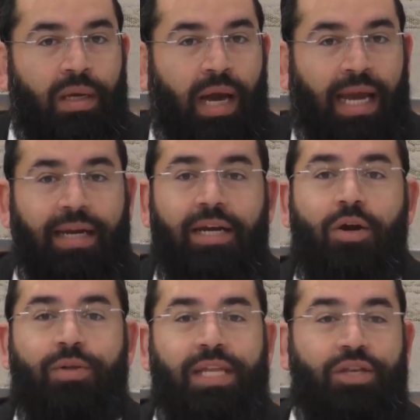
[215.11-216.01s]
I didn't
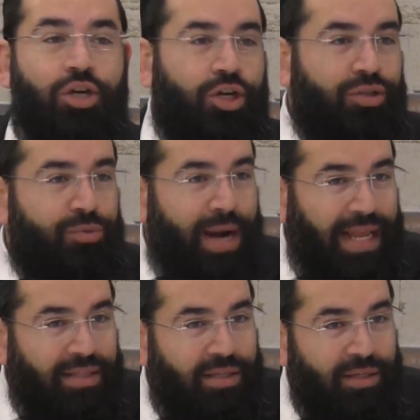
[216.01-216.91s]
know that you could
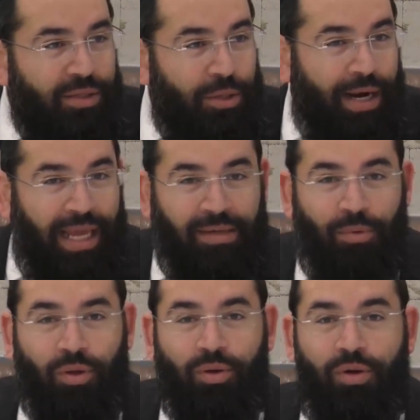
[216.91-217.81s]
rent your
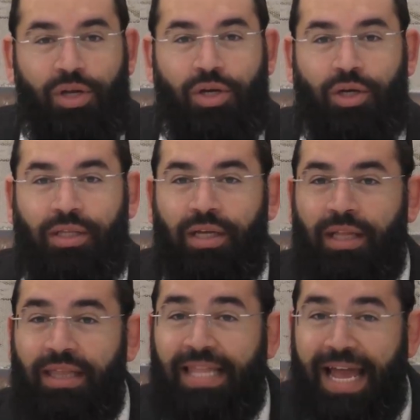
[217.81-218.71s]
animal or you could
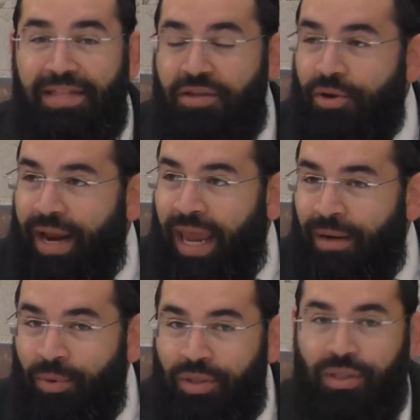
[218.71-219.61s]
lend your
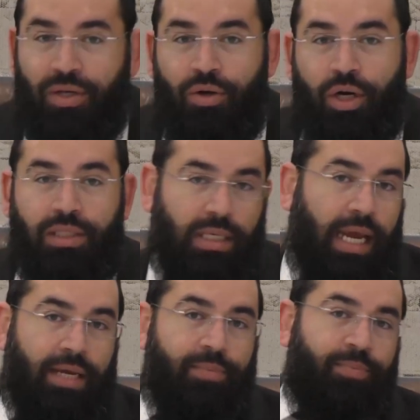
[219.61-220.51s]
animal to the goy, so
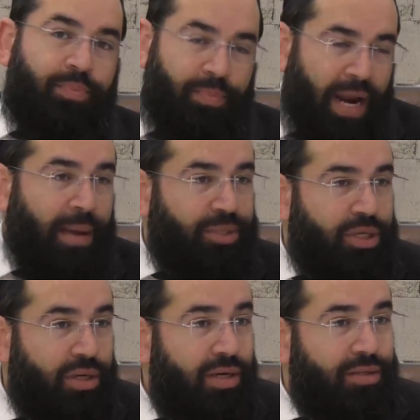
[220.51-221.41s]
perhaps
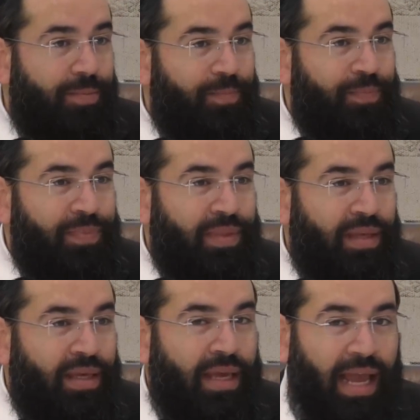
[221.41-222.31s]
you could.
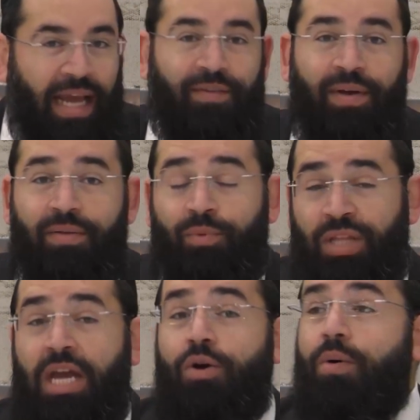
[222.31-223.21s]
And when
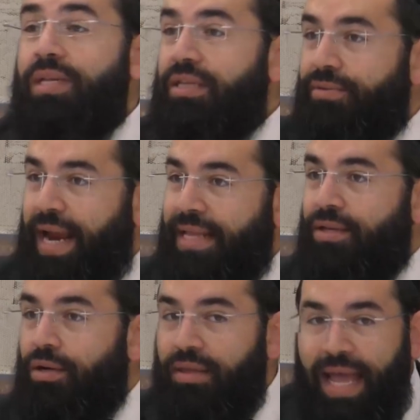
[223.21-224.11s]
they're going to
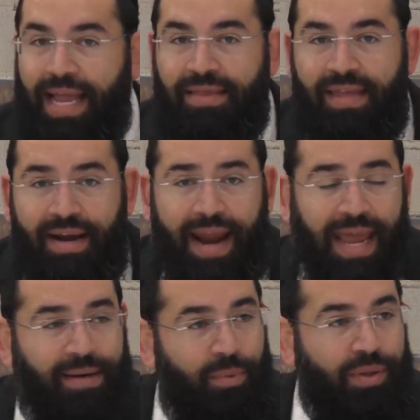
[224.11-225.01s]
rent or lend their
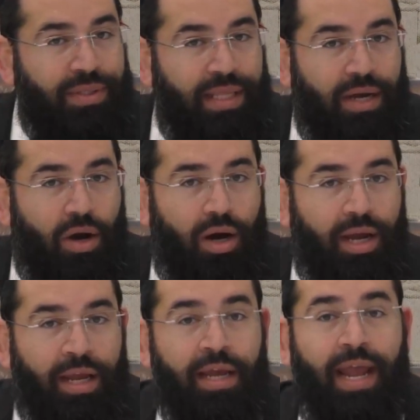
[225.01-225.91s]
animal to the
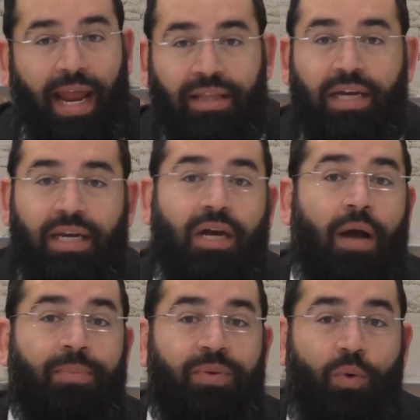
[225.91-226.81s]
goy and they're going to
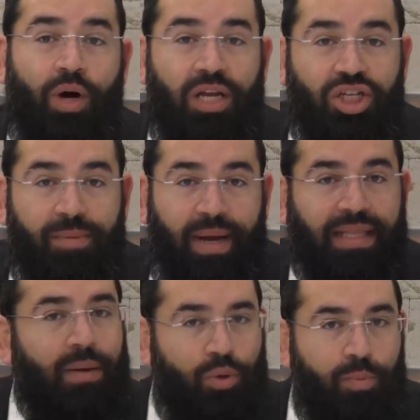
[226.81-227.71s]
come to work on
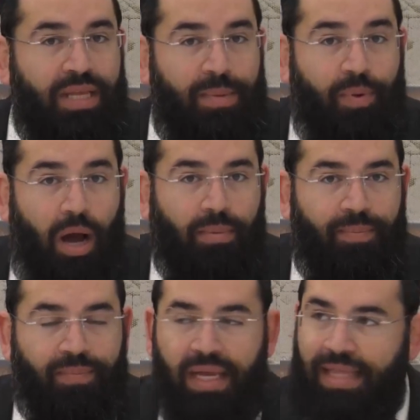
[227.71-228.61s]
Shabbat, that will be the
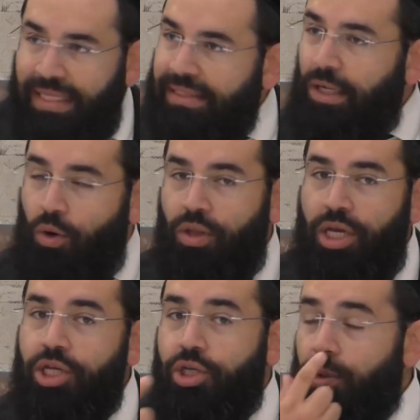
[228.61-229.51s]
problem. That's the whole
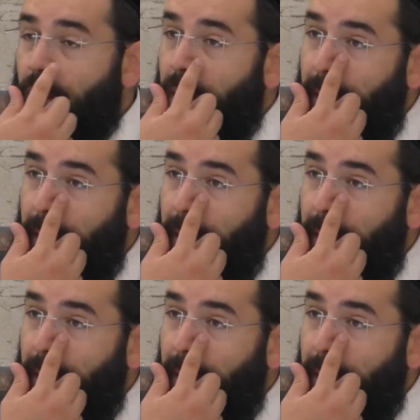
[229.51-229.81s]
issue.